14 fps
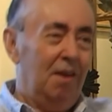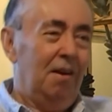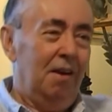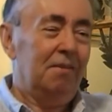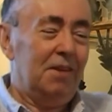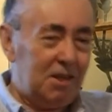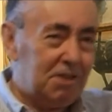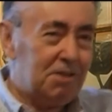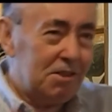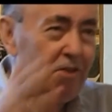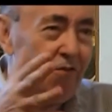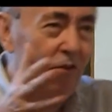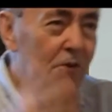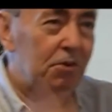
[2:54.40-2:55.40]
This is the
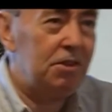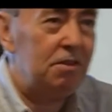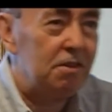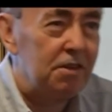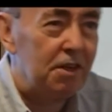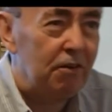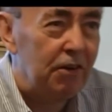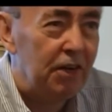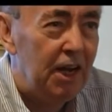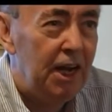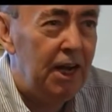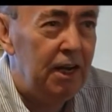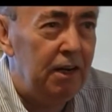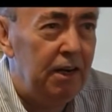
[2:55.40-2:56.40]
Fortean theory,
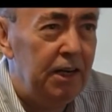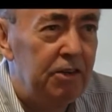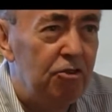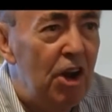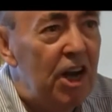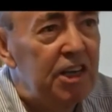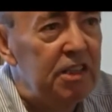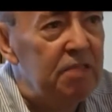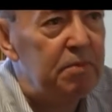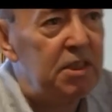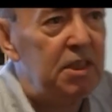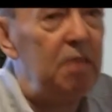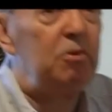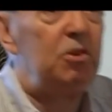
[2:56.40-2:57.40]
hairline cracks in
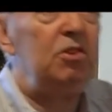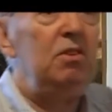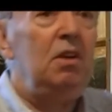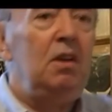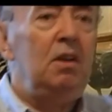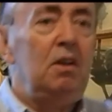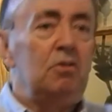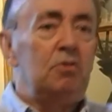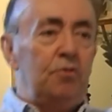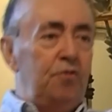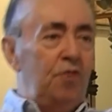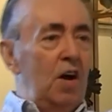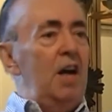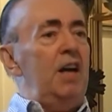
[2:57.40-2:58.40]
perception, to
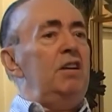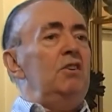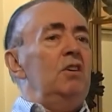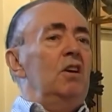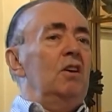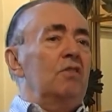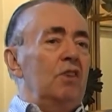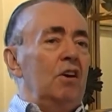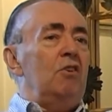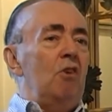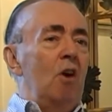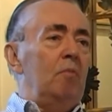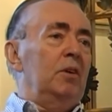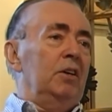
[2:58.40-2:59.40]
find the
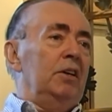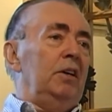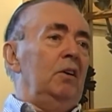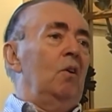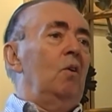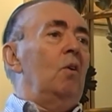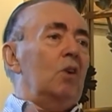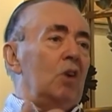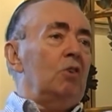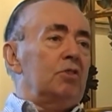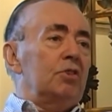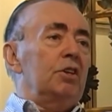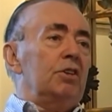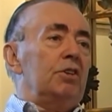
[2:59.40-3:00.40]
anomaly or
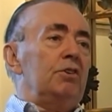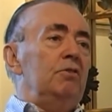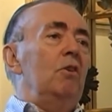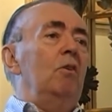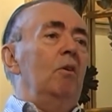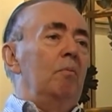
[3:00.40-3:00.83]
contradiction or